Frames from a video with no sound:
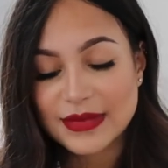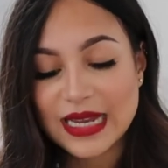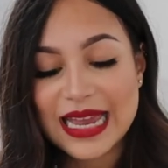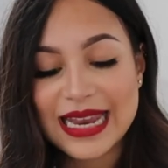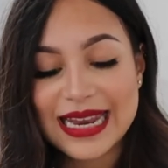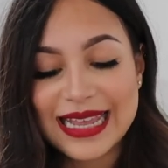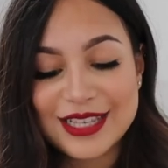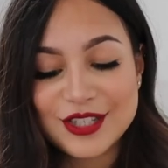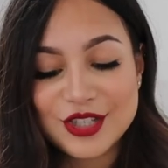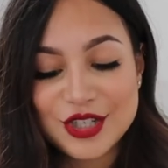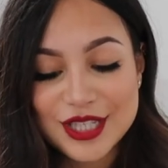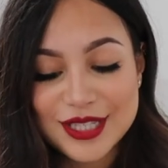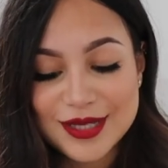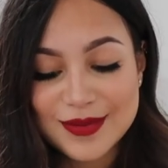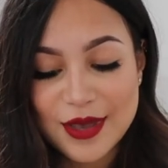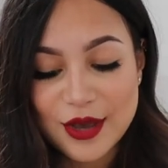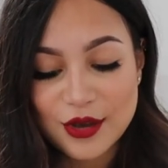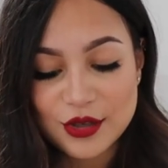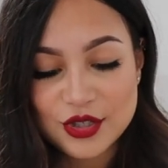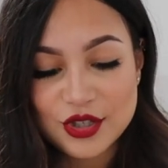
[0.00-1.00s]
And it just
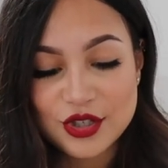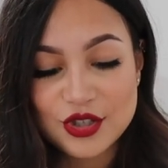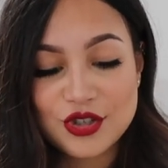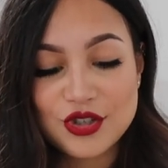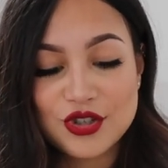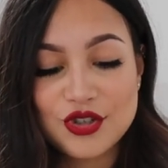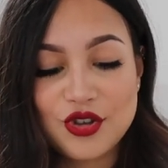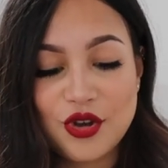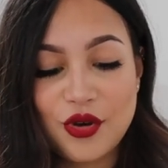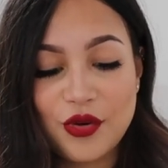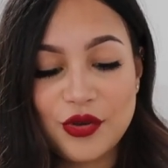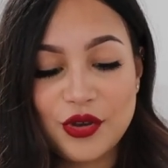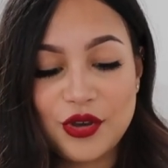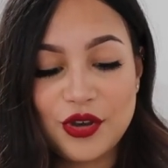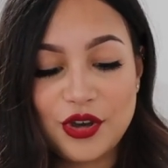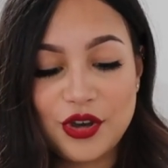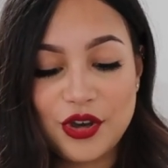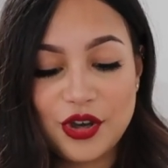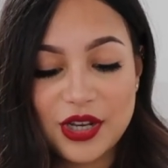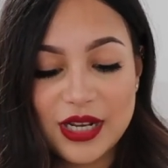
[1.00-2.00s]
smells so
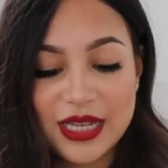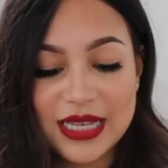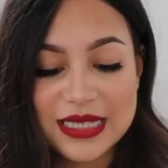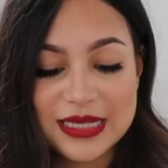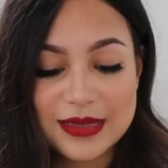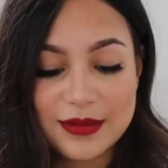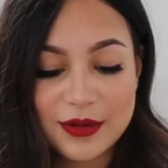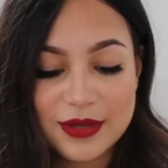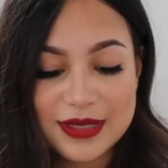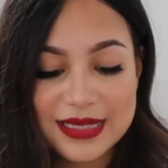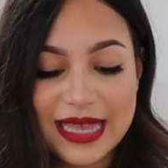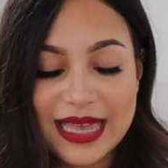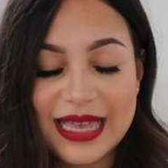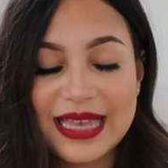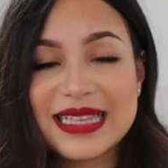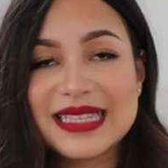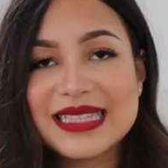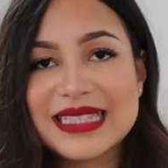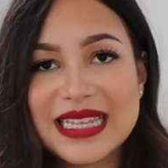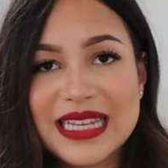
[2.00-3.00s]
good. It smells
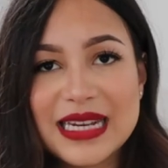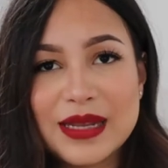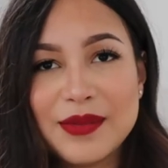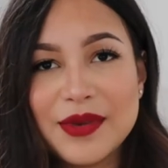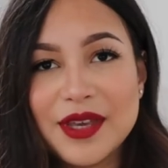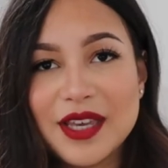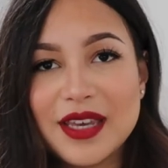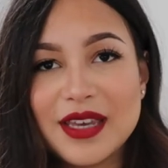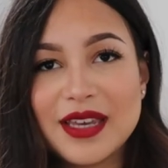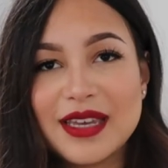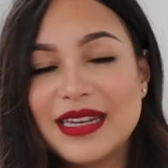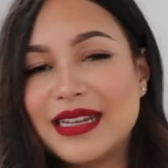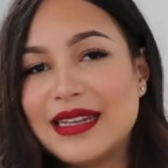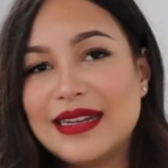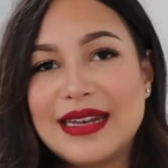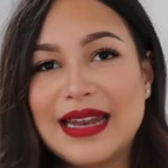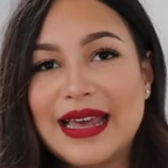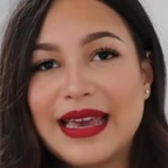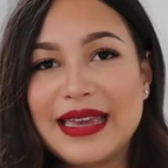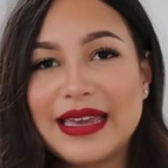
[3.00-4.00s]
like cinnamon
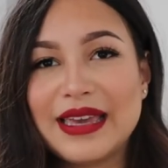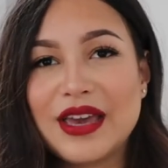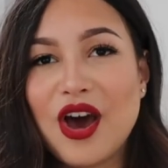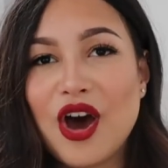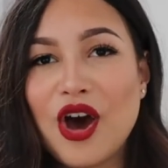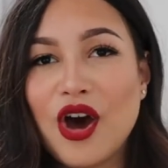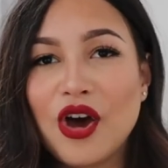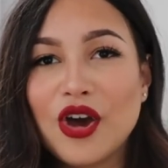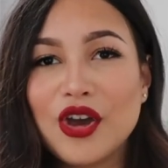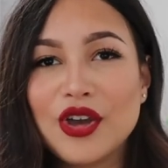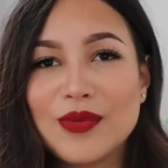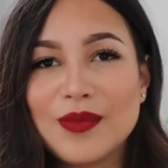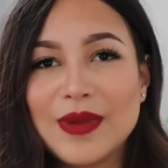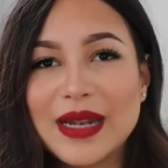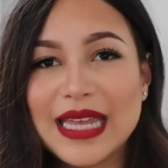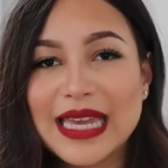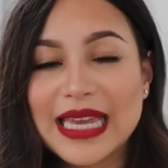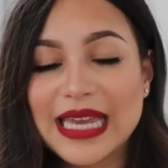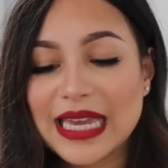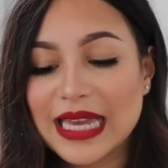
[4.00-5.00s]
and like
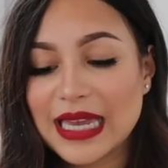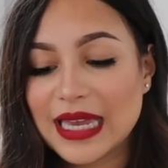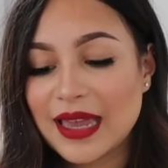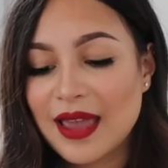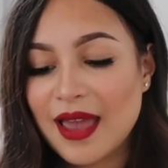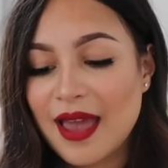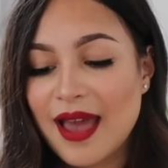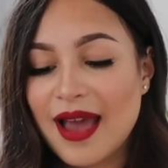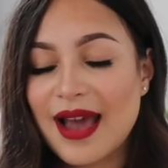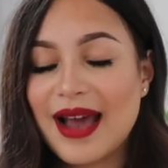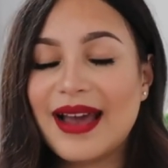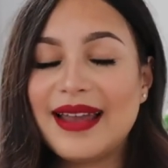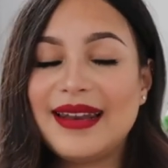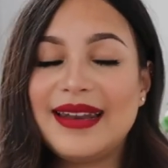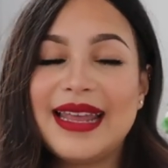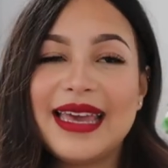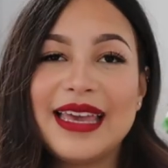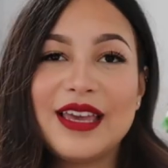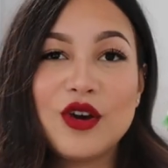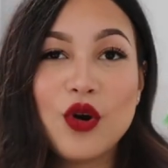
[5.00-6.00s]
homely
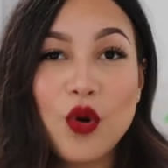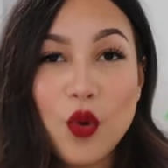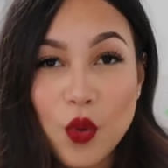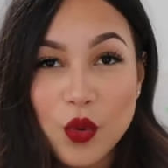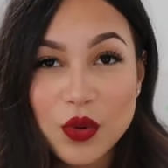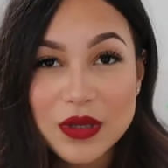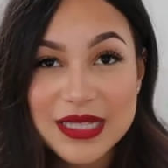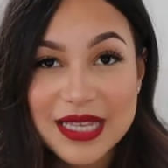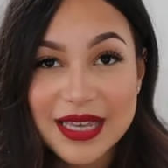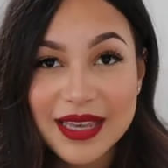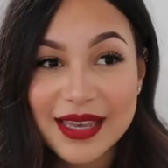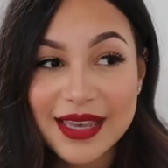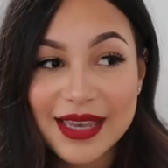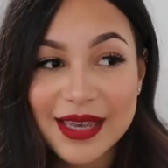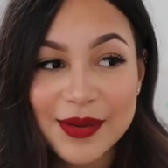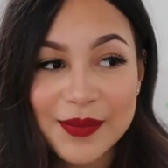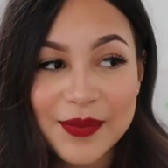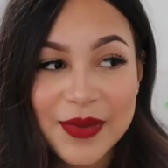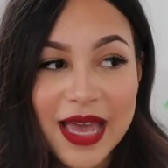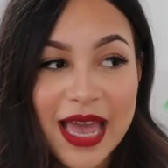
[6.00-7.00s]
and like
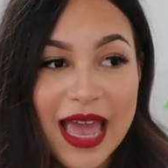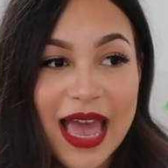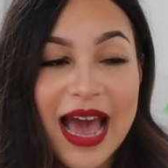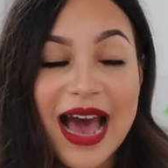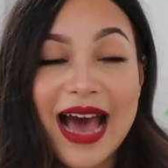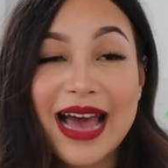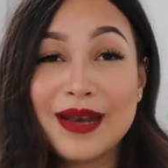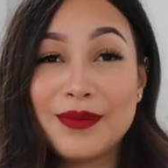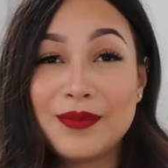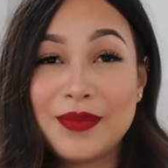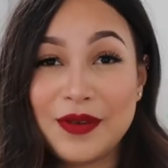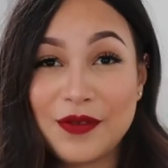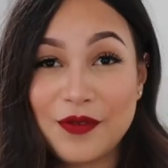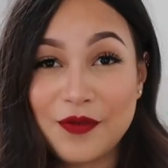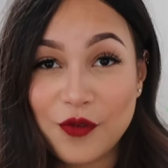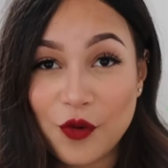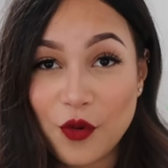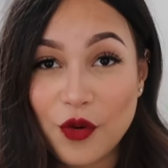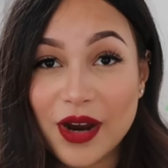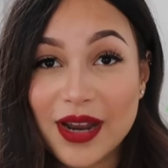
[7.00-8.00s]
autumn. And
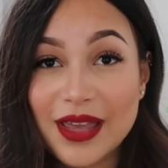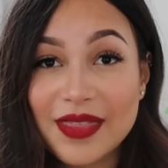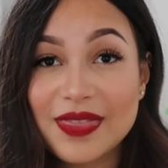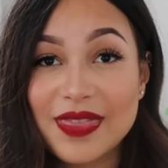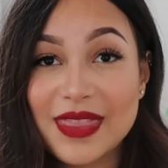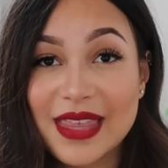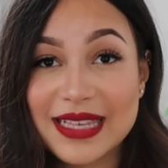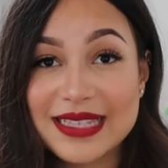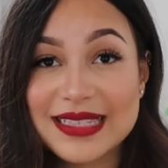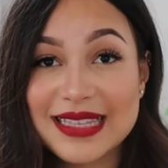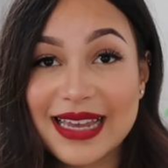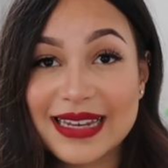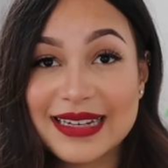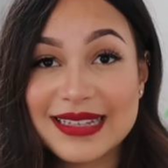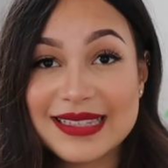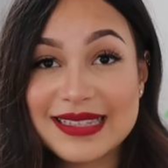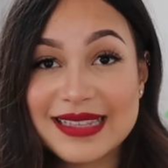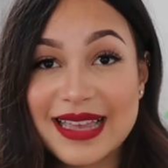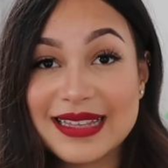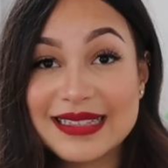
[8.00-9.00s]
before, this kind
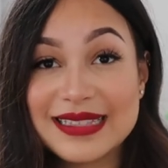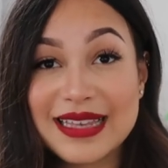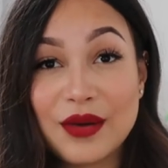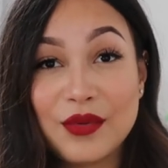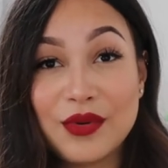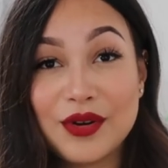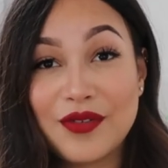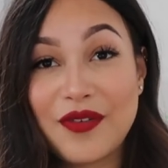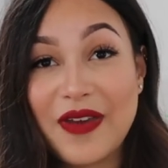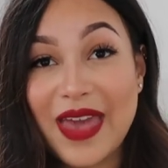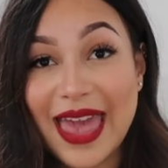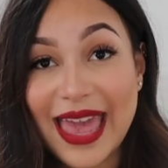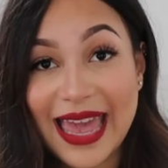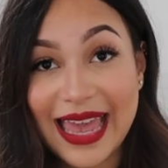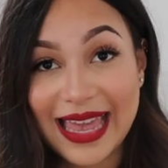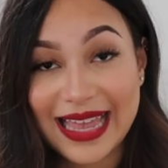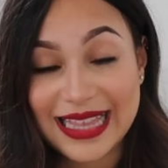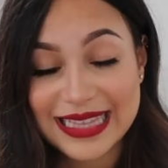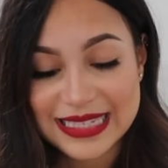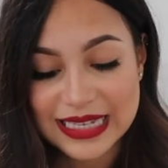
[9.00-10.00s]
of scent I would have
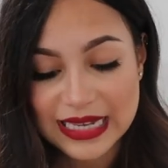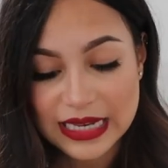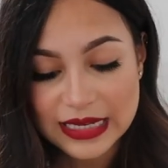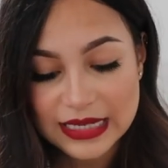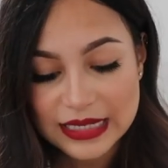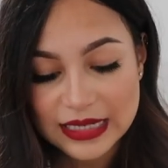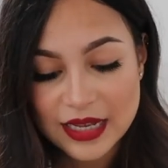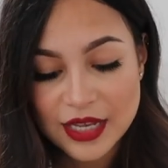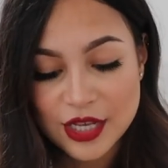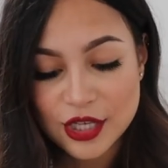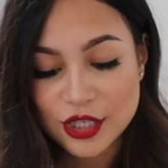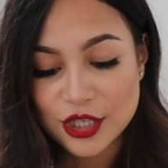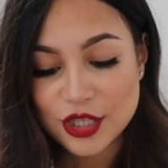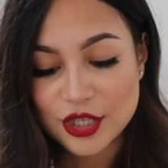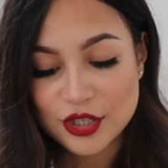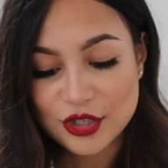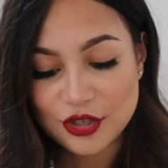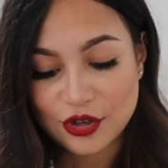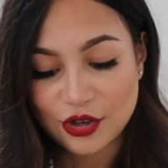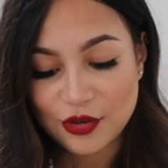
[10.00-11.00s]
hated
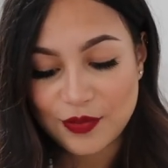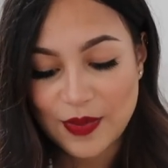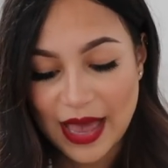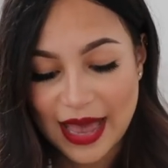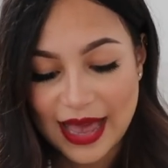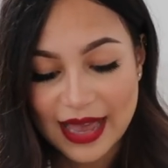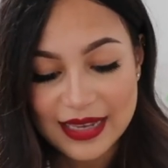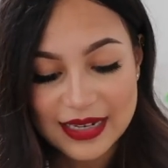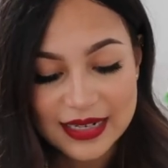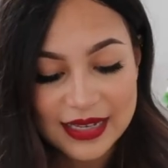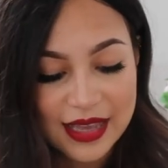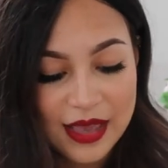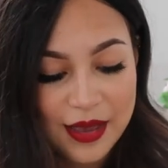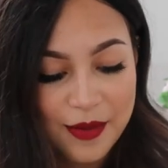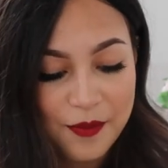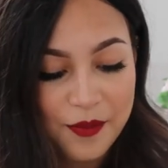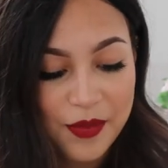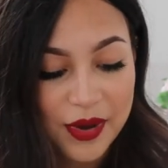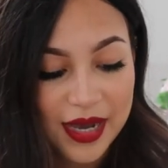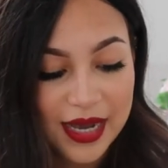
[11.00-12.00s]
so bad,
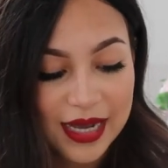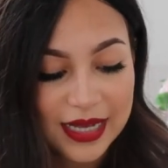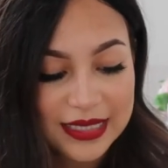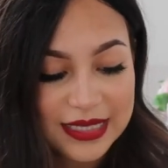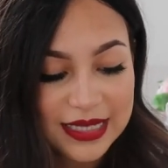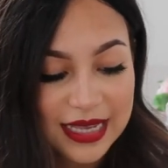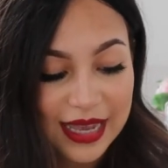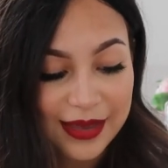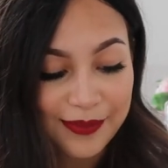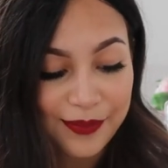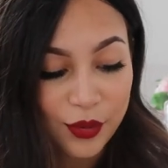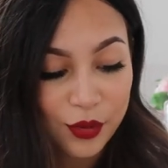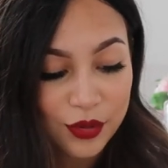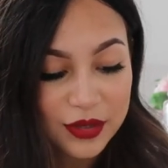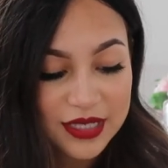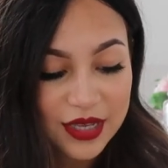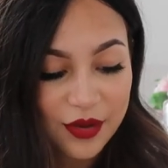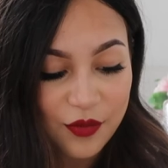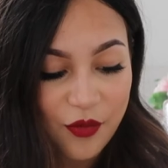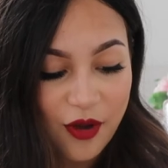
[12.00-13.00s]
but I
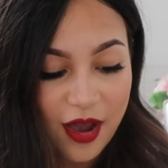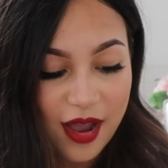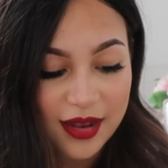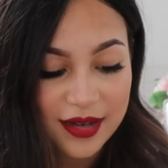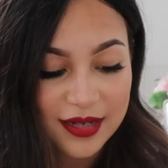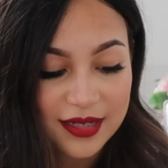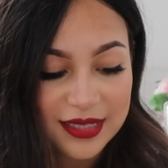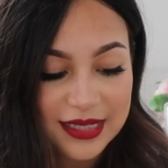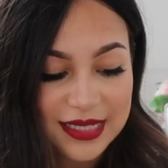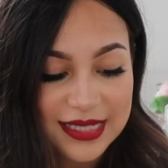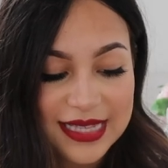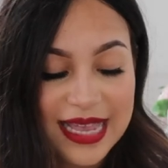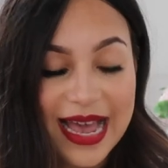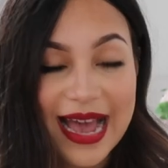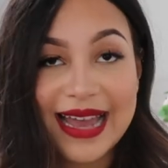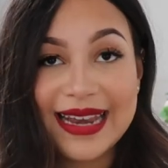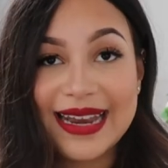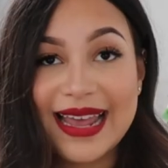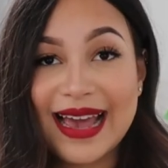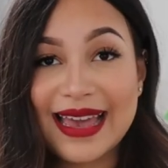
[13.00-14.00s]
bought it once
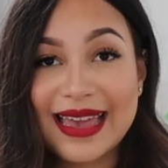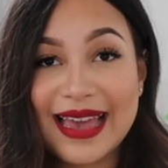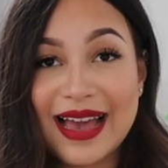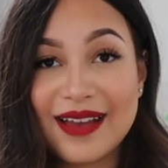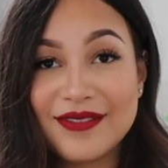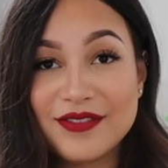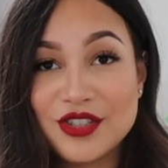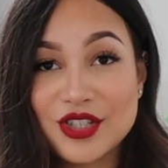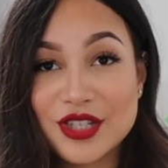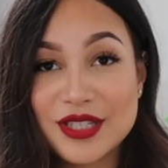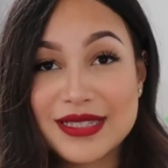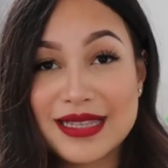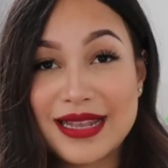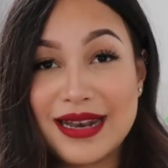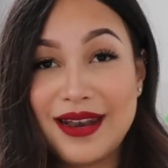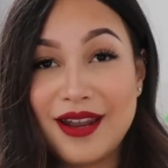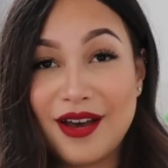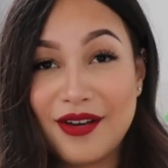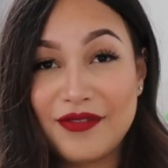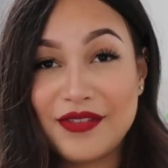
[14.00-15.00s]
and I have just
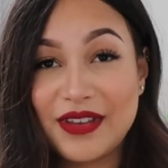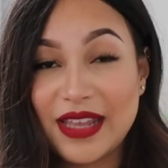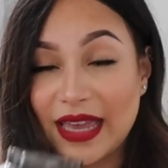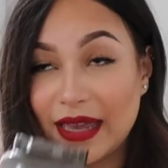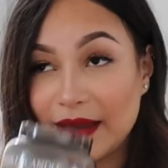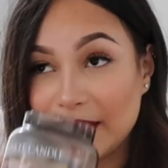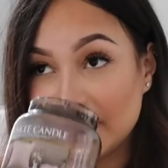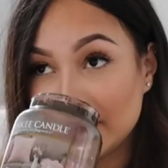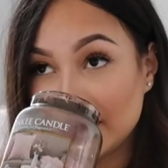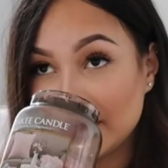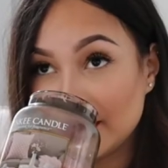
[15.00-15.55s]
loved it